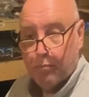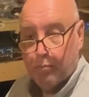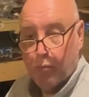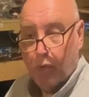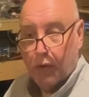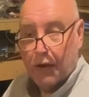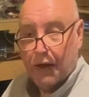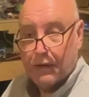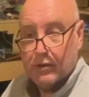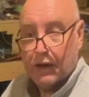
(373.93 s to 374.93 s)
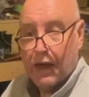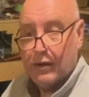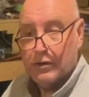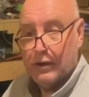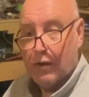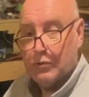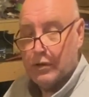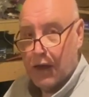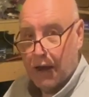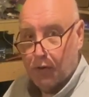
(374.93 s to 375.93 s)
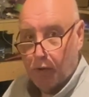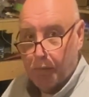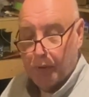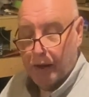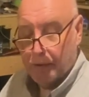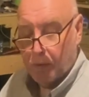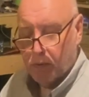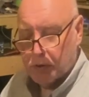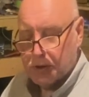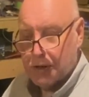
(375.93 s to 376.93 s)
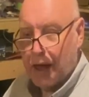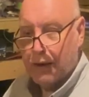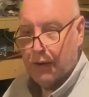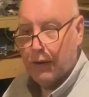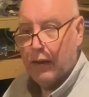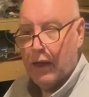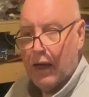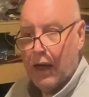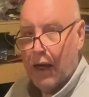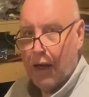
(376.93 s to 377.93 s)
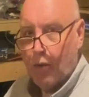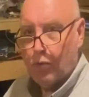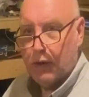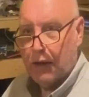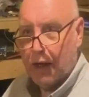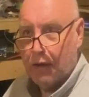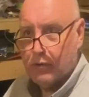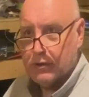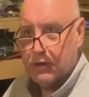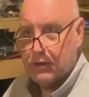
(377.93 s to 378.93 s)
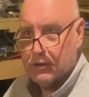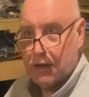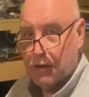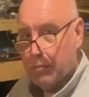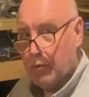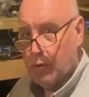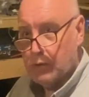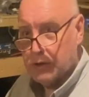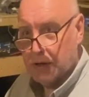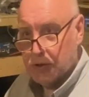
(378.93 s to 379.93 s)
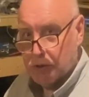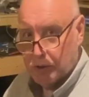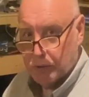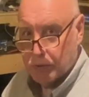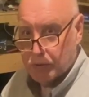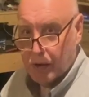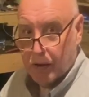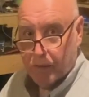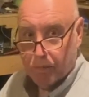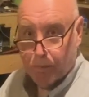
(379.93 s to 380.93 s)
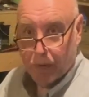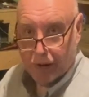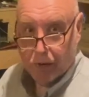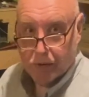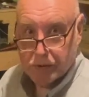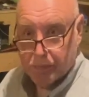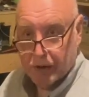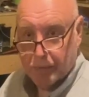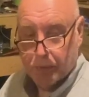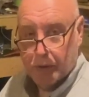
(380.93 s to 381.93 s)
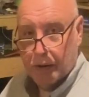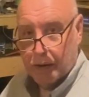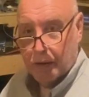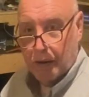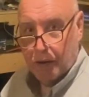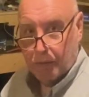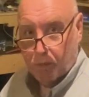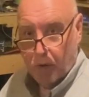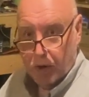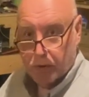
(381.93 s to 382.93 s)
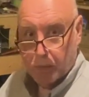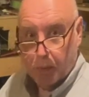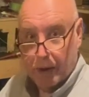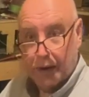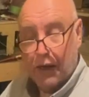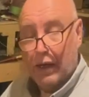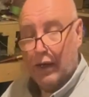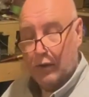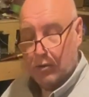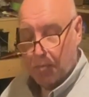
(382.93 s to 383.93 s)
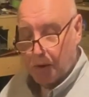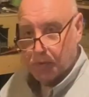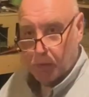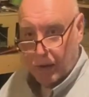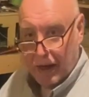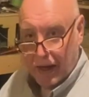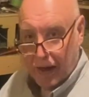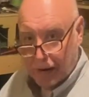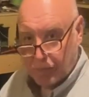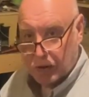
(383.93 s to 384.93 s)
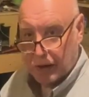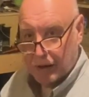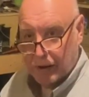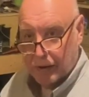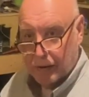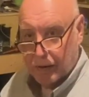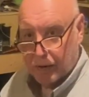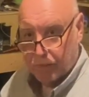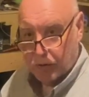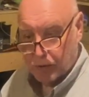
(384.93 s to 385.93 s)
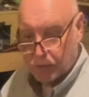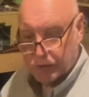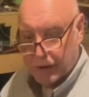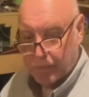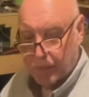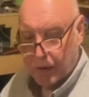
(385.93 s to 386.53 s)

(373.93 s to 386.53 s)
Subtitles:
But it's a case now tying up and understanding how the LCC approach is used by lots of people, rather than the way, at the moment, the way I'm thinking of using it.